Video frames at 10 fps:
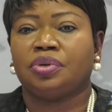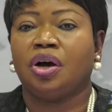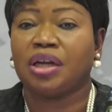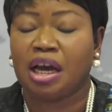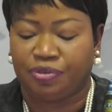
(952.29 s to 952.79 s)

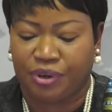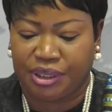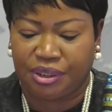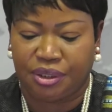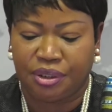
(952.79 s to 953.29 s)
on
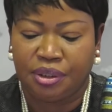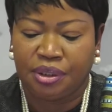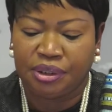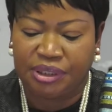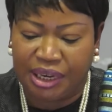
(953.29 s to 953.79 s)
average,
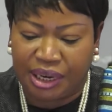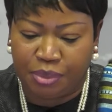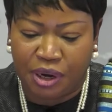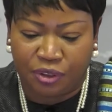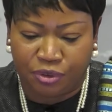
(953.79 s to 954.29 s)
take
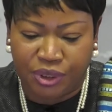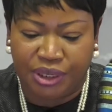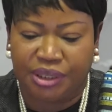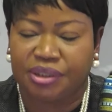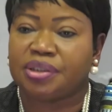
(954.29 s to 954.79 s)
about 3
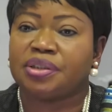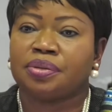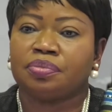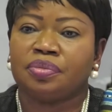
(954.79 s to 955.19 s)
years.